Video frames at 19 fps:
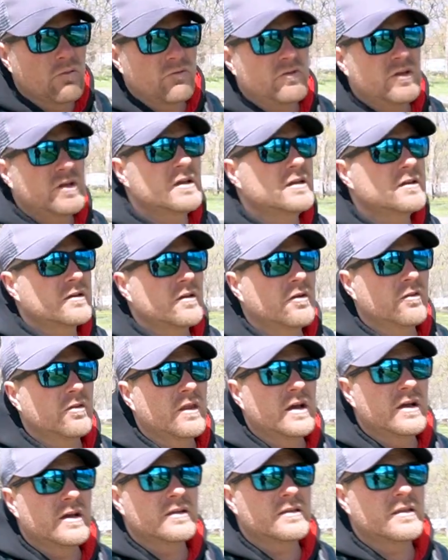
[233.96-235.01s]
feet on
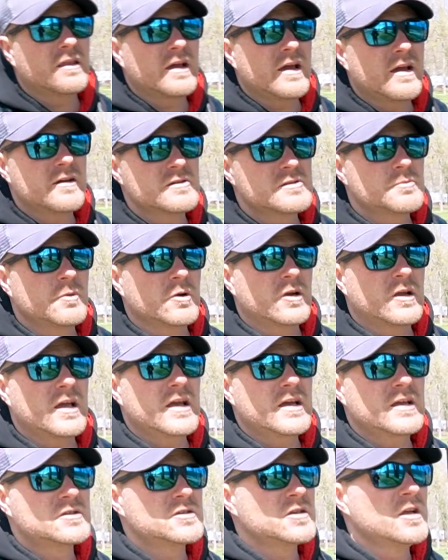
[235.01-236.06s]
the Harrisburg
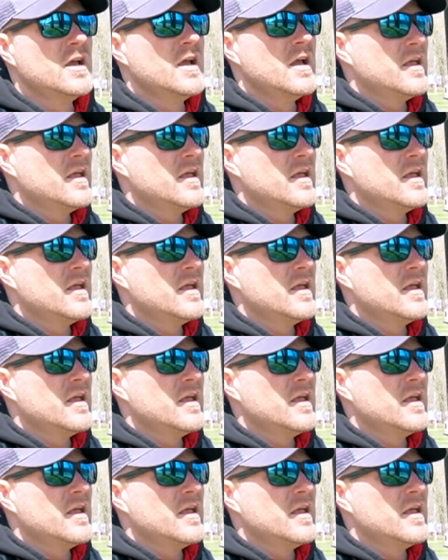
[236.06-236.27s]
gauge,